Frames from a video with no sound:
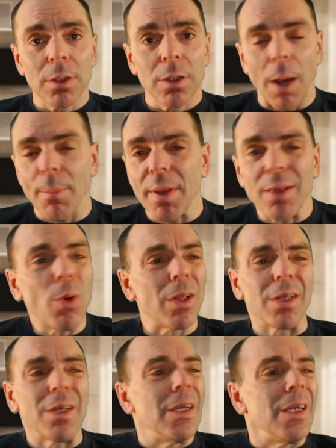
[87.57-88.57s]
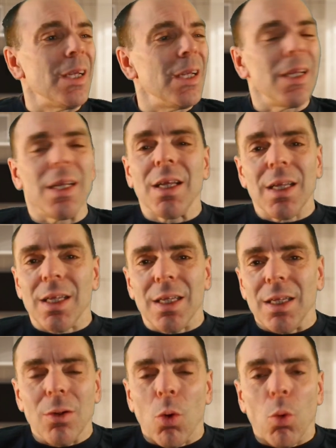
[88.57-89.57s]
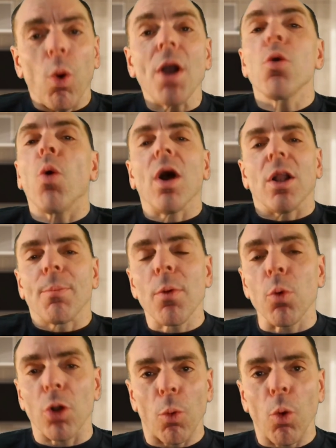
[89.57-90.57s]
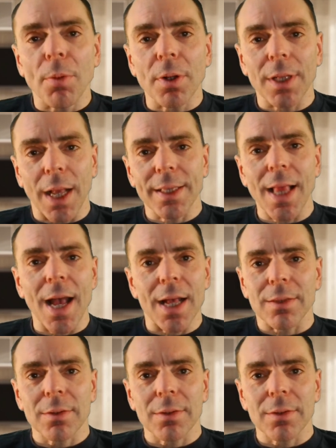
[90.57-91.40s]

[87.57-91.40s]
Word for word: I mean, what? What do you want to be with a woman like that?